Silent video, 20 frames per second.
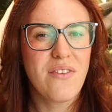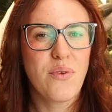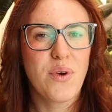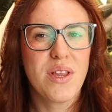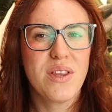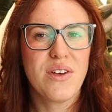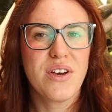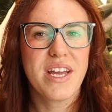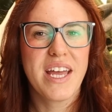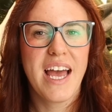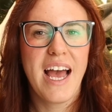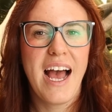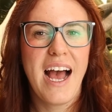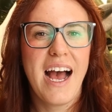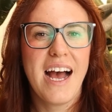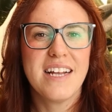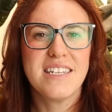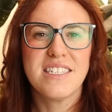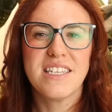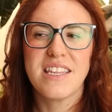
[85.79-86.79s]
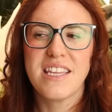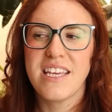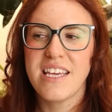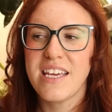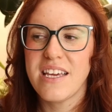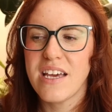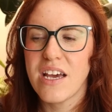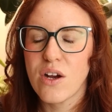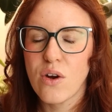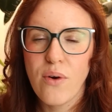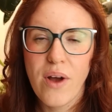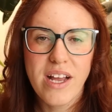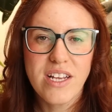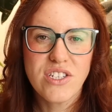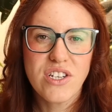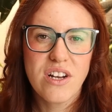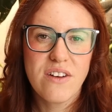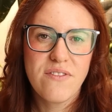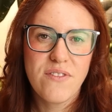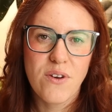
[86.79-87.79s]
if we look at the
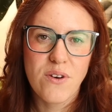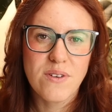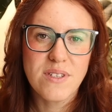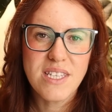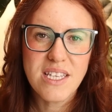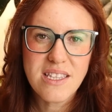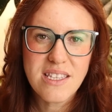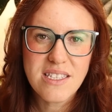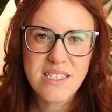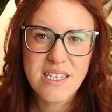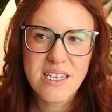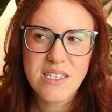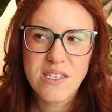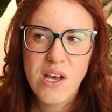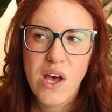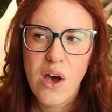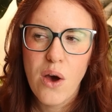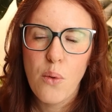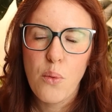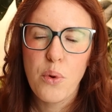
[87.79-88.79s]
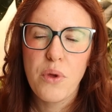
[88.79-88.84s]
equation of photosynthesis,